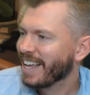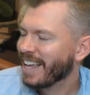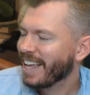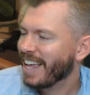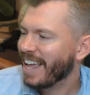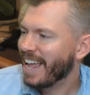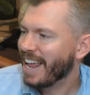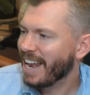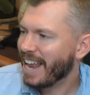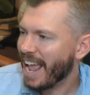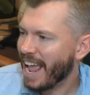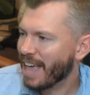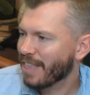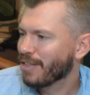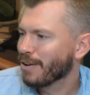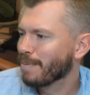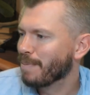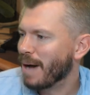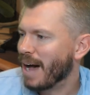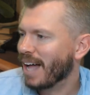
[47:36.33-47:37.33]
and
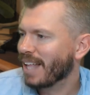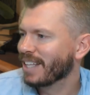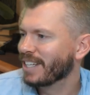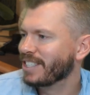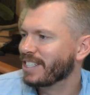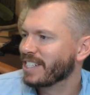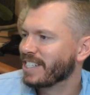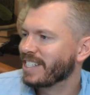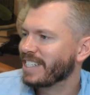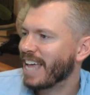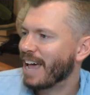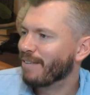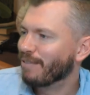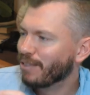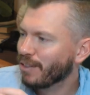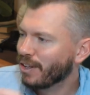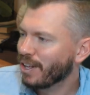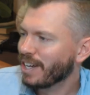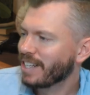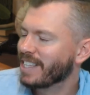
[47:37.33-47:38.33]
anthropologists have
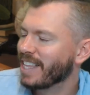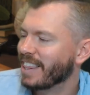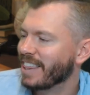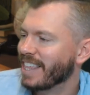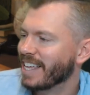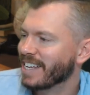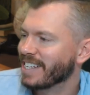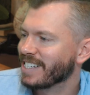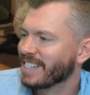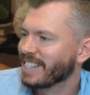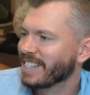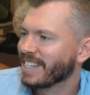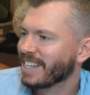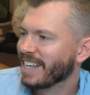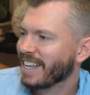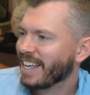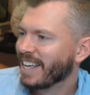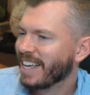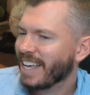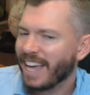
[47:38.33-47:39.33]
looked at this
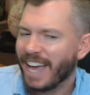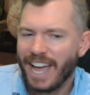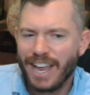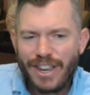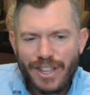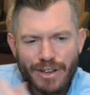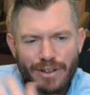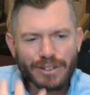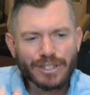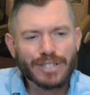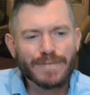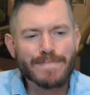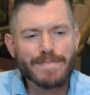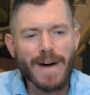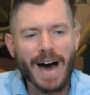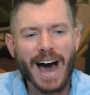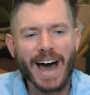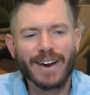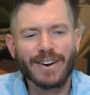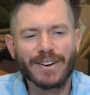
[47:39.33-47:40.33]
and used
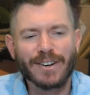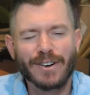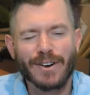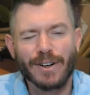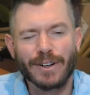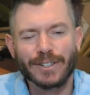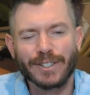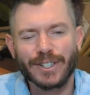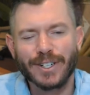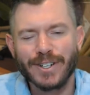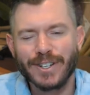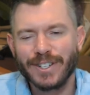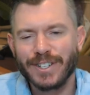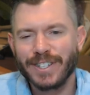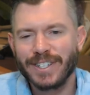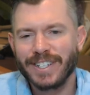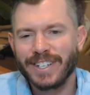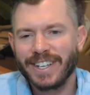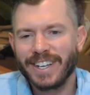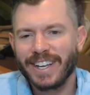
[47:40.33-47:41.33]
modern
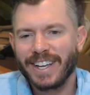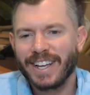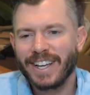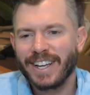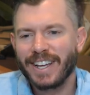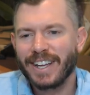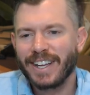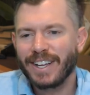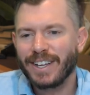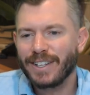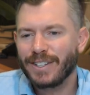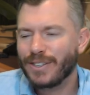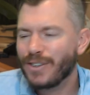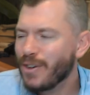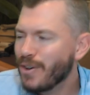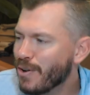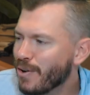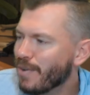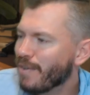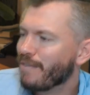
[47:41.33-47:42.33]
cultures
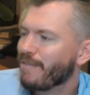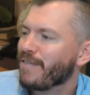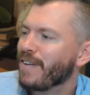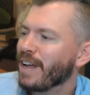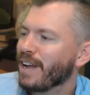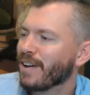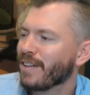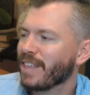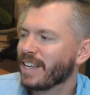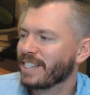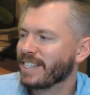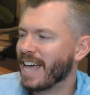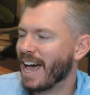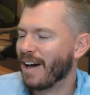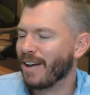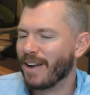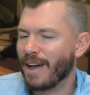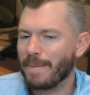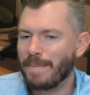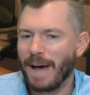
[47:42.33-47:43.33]
to figure this
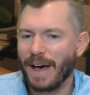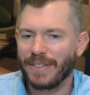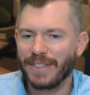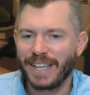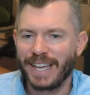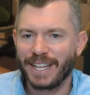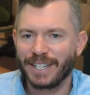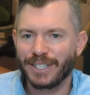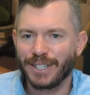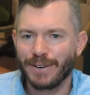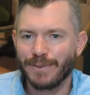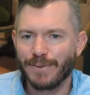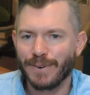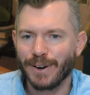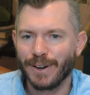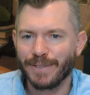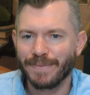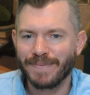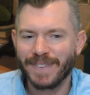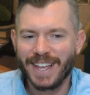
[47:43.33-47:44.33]
out about the ancient world.
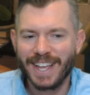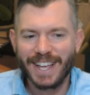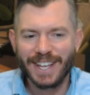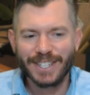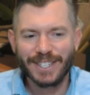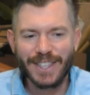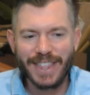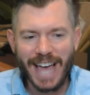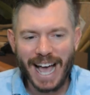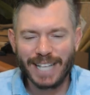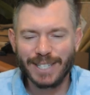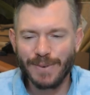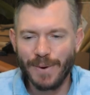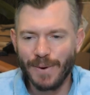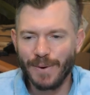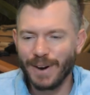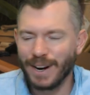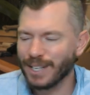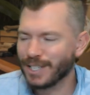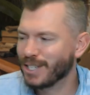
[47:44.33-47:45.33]
So that's what we're
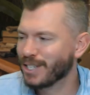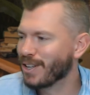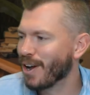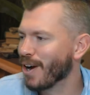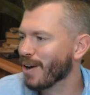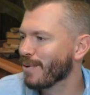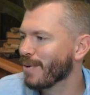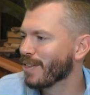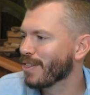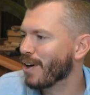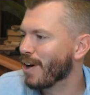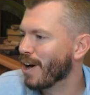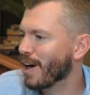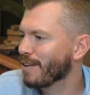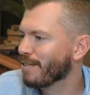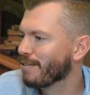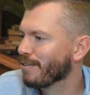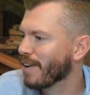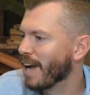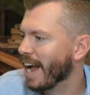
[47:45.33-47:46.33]
going to start with on
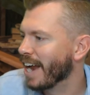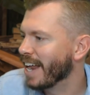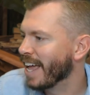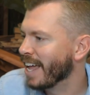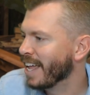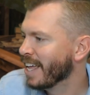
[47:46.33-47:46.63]
Friday.